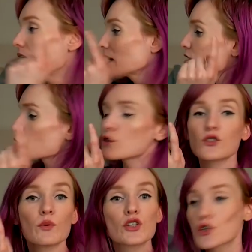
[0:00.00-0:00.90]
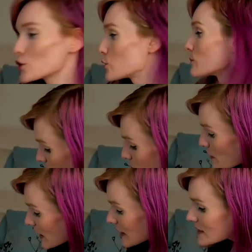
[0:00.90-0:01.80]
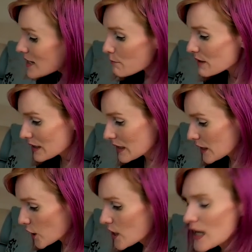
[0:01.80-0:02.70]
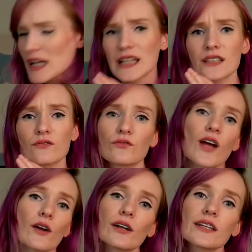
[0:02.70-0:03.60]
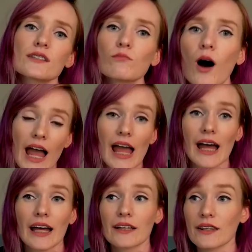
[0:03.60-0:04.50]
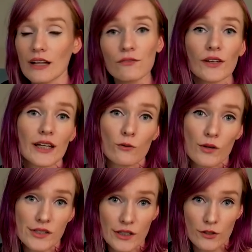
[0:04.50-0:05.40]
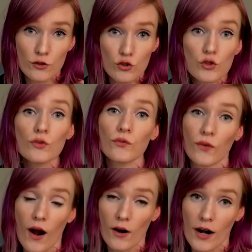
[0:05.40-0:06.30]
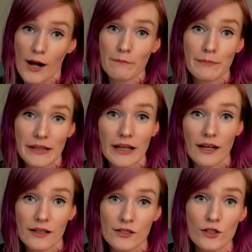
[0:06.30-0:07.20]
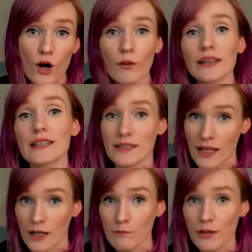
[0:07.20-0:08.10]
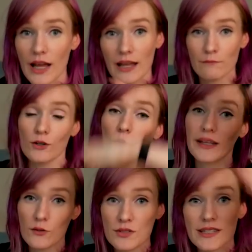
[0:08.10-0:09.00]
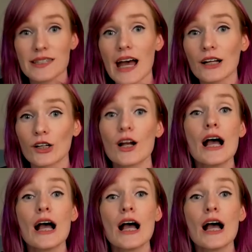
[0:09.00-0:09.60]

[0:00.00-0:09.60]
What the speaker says: and it's also a chew. The bedding depth in here is very small, and thankfully it wasn't too far up, because knowing the setup and knowing it was a stacker,